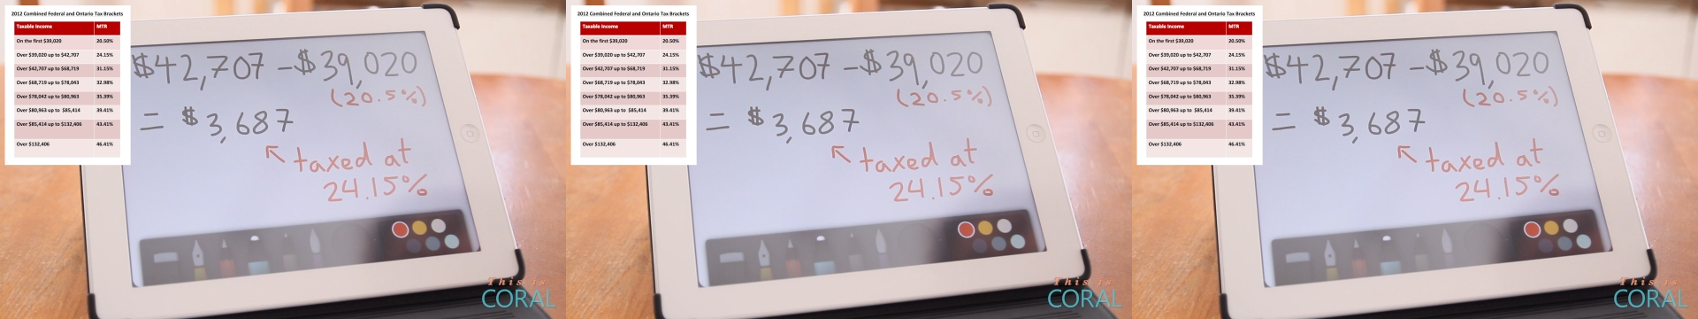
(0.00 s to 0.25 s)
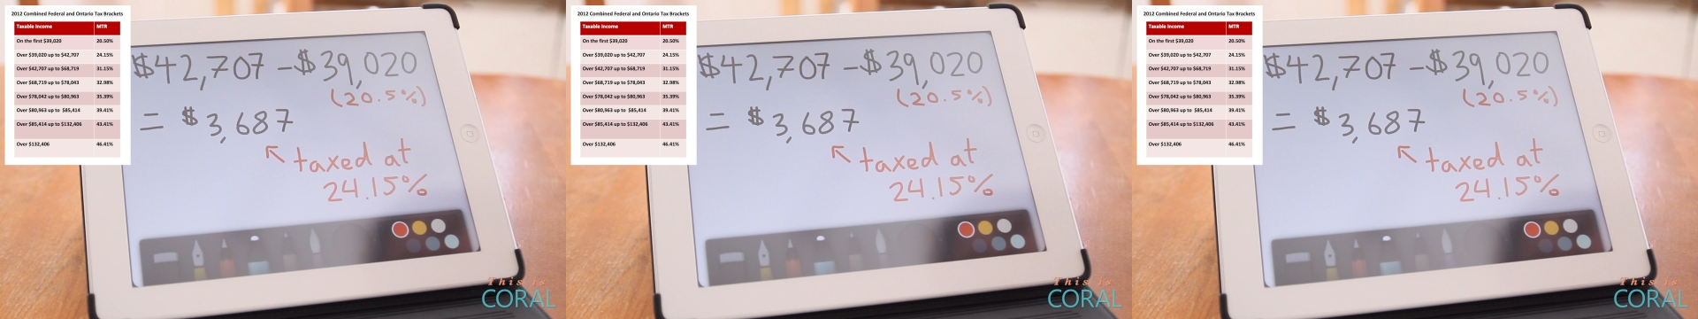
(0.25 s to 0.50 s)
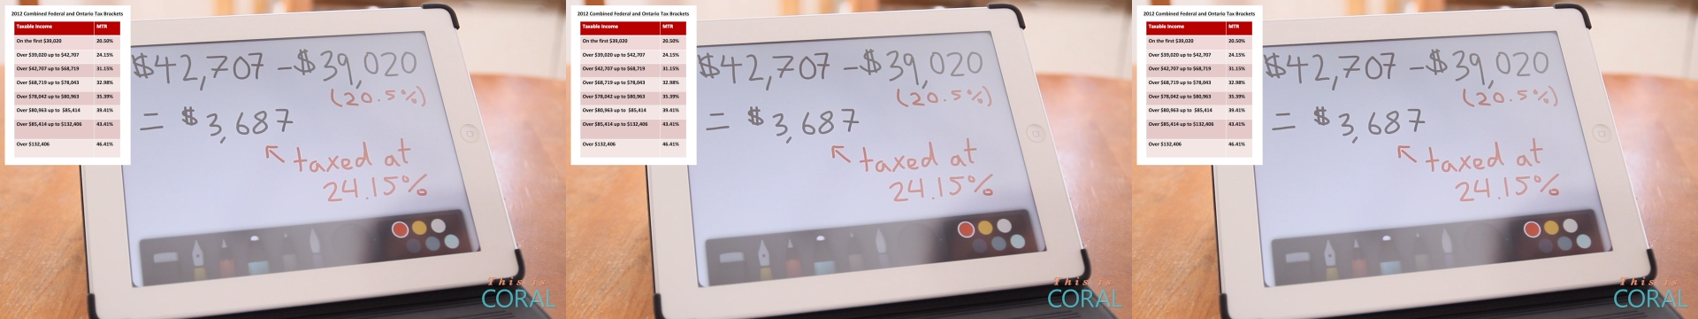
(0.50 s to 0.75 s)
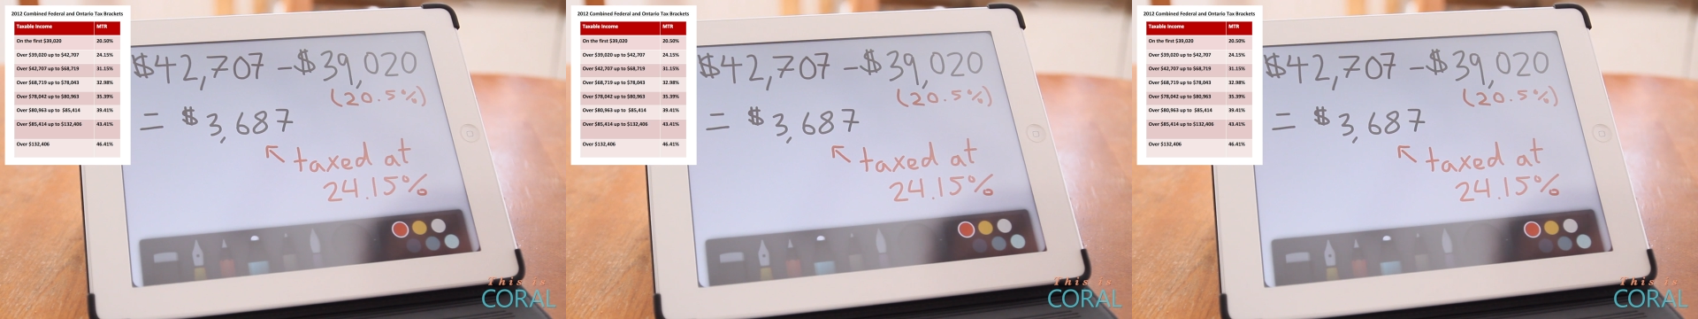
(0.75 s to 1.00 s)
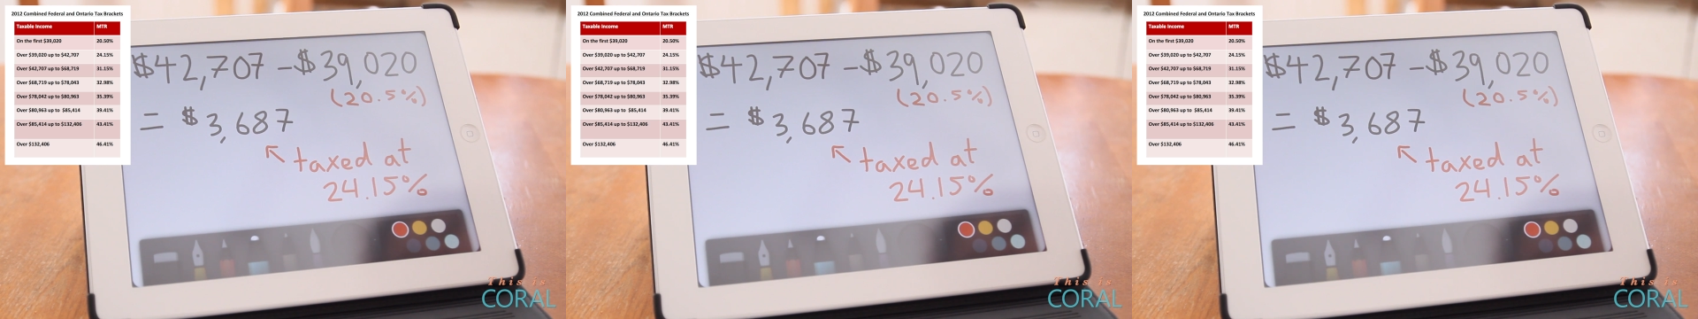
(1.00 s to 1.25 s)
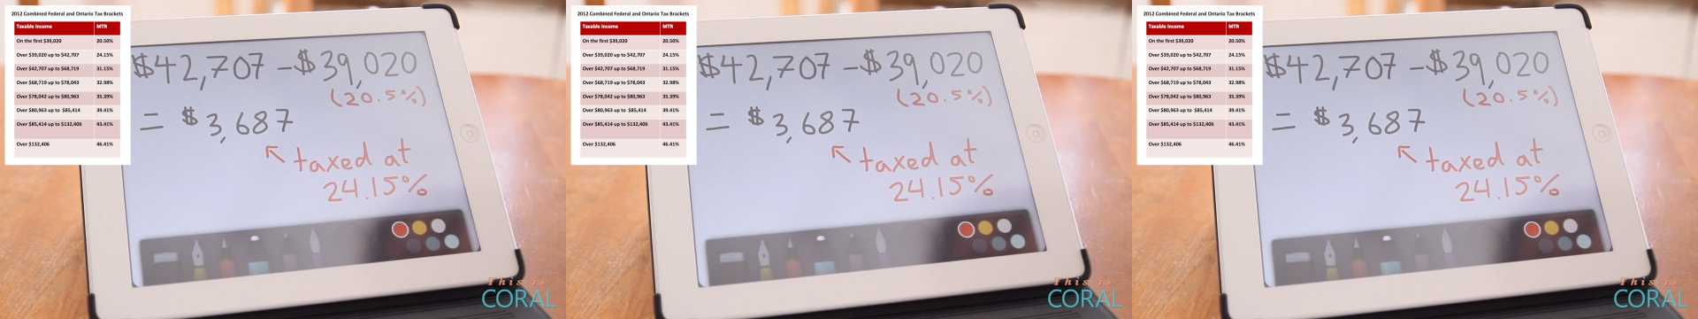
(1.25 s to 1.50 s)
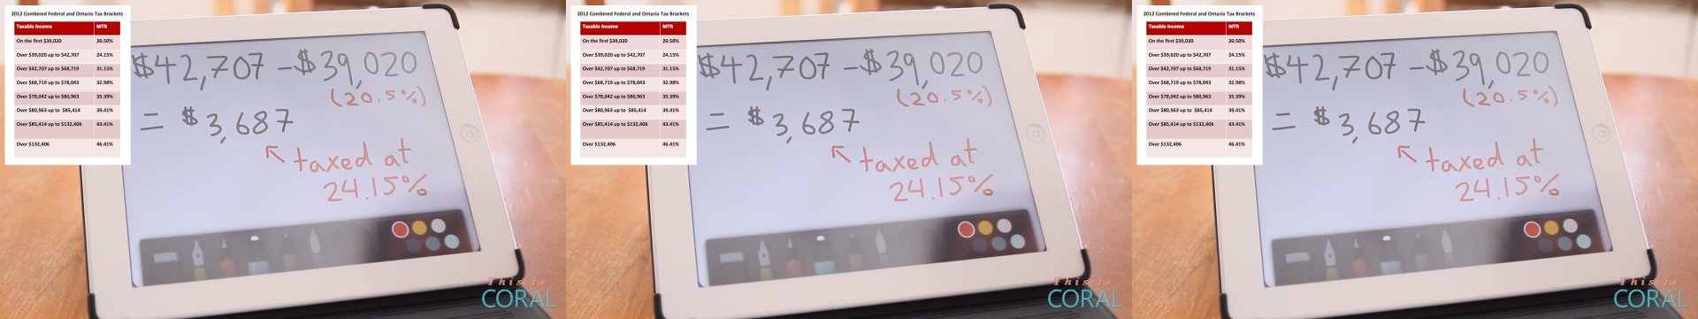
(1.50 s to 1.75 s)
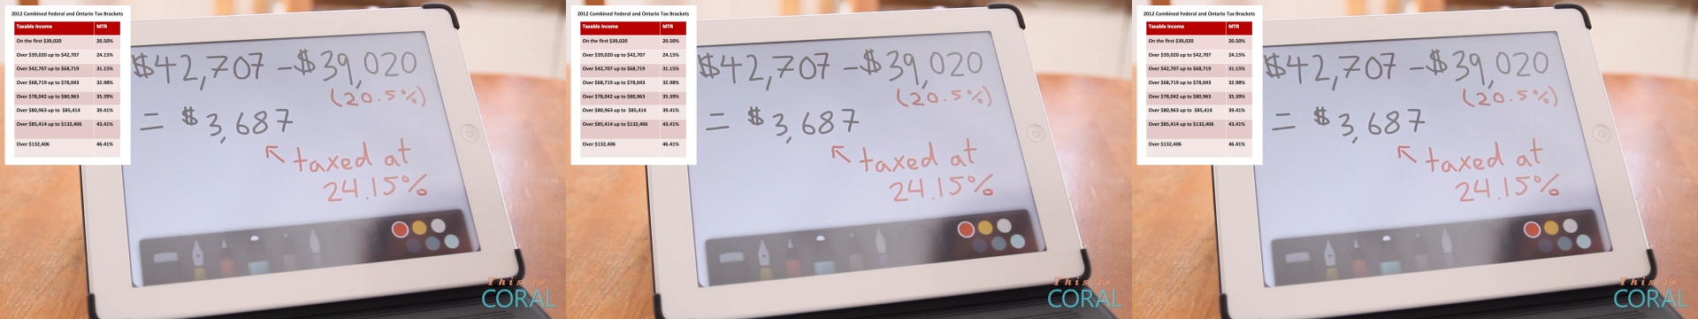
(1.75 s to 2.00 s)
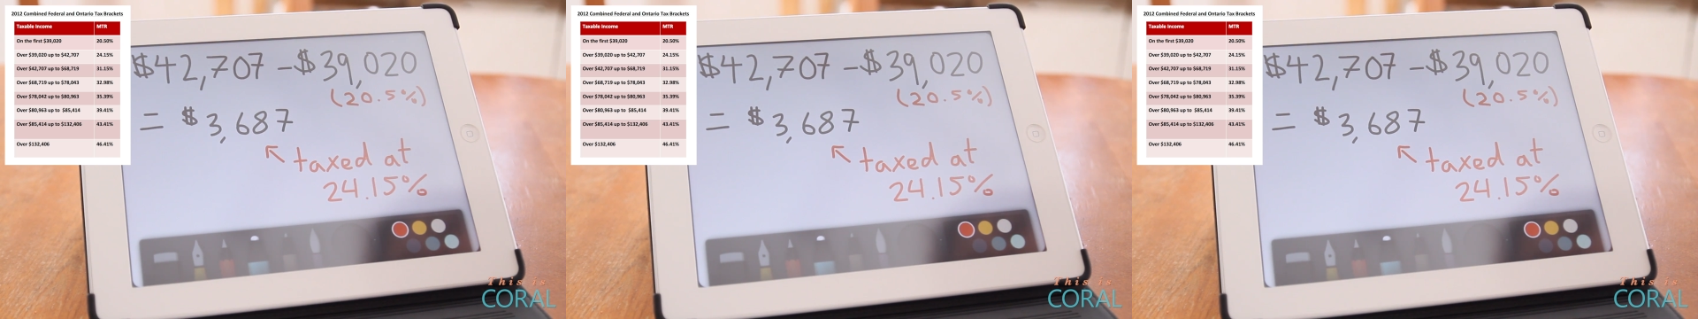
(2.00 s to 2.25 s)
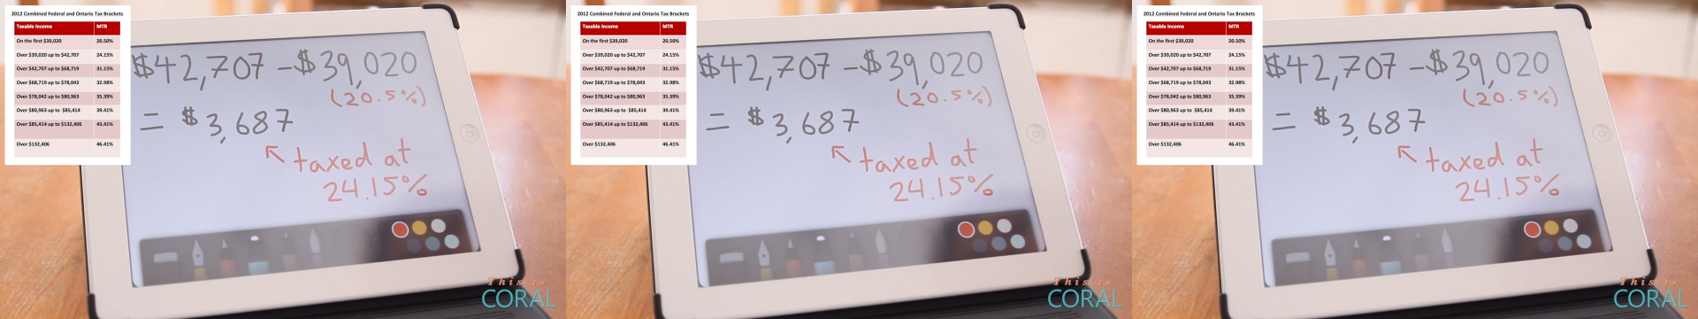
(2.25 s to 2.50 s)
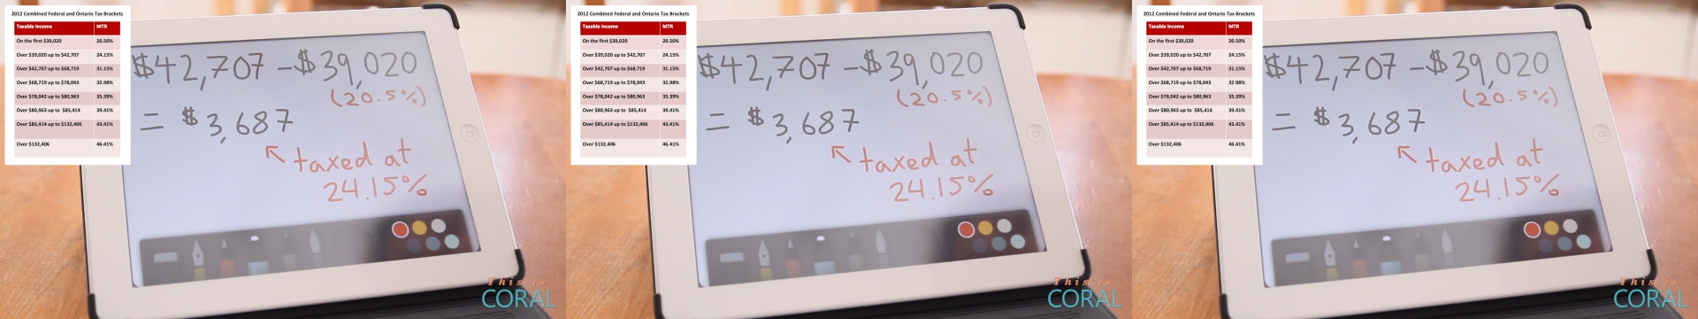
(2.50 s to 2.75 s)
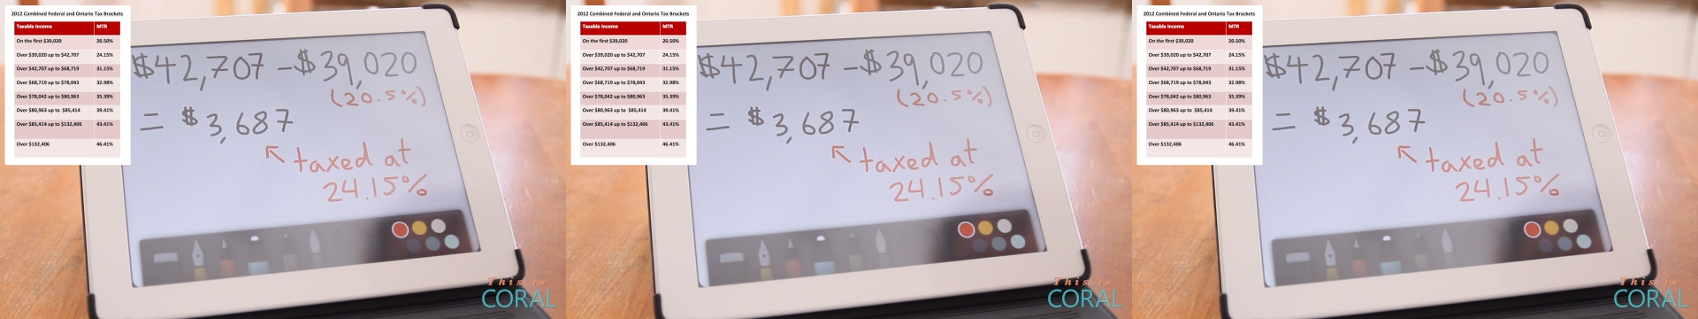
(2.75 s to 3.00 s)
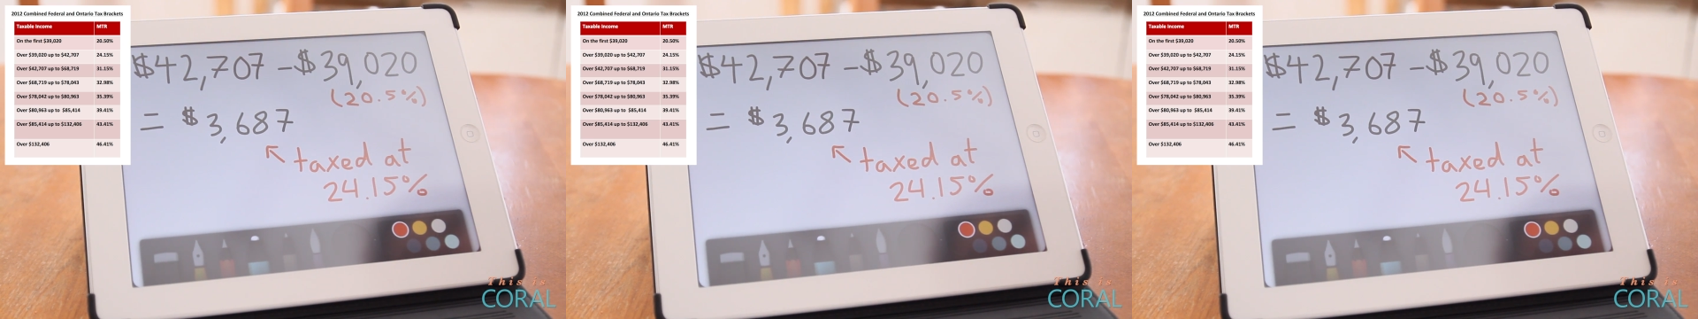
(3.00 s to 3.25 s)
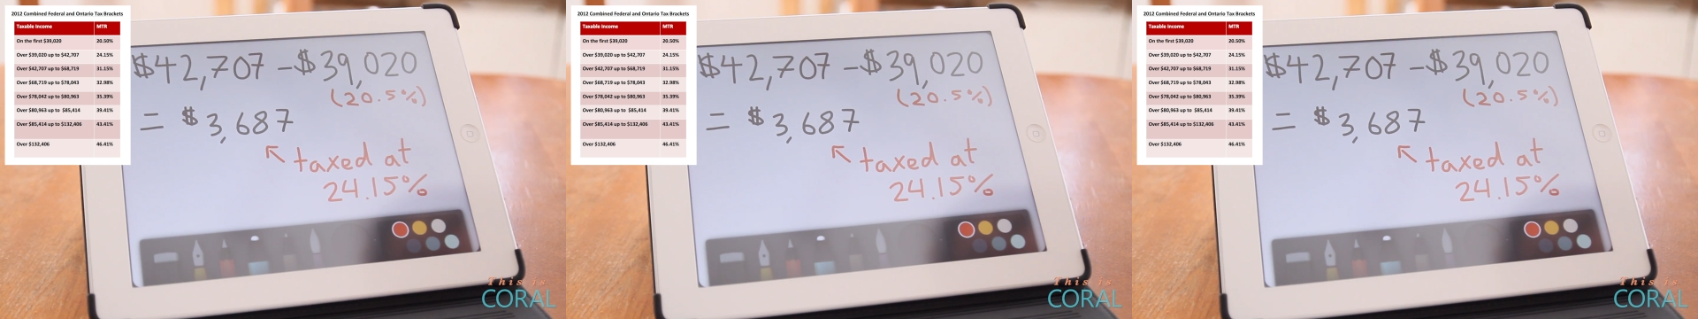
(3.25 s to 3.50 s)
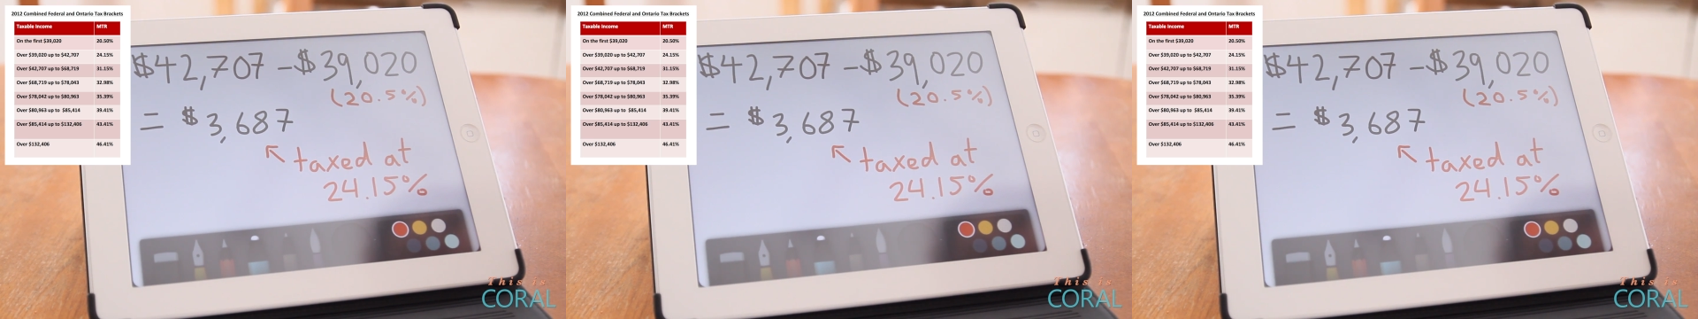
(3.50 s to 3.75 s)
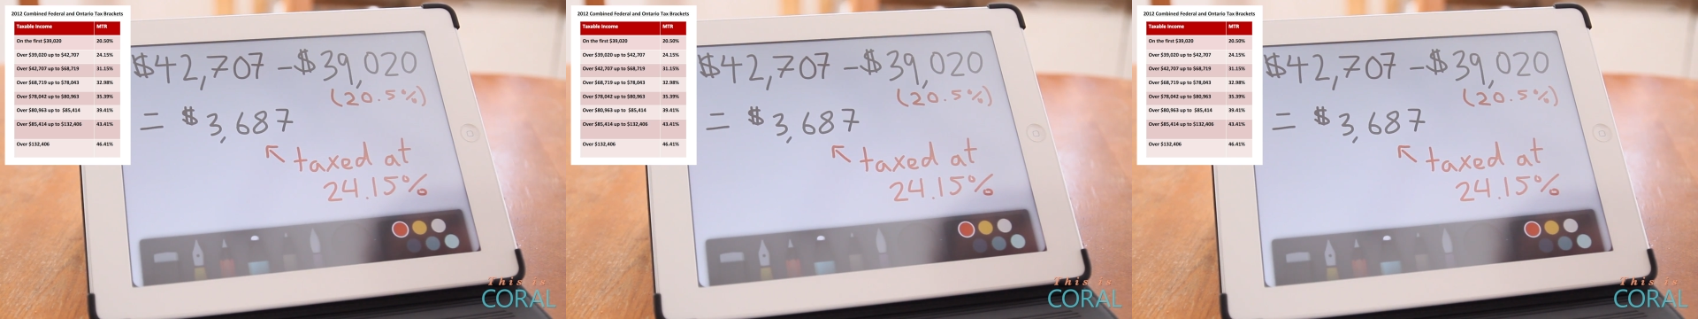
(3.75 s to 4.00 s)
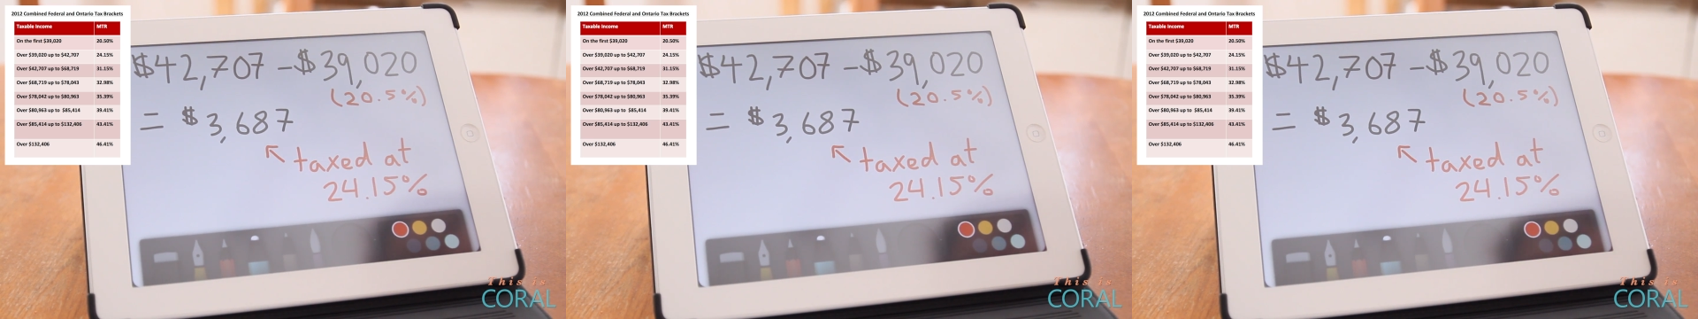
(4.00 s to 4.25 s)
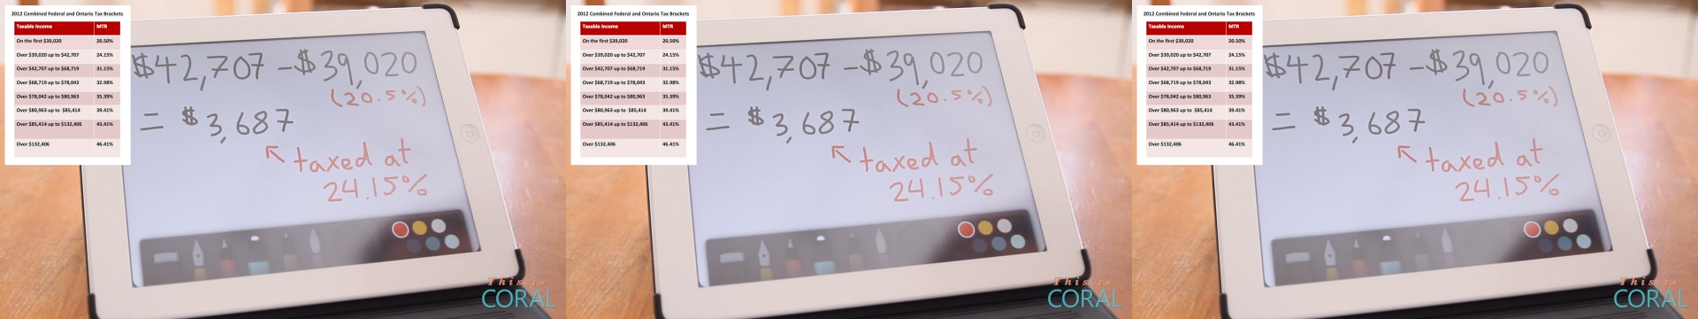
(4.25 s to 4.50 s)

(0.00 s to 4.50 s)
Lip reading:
[unreadable: no face in view]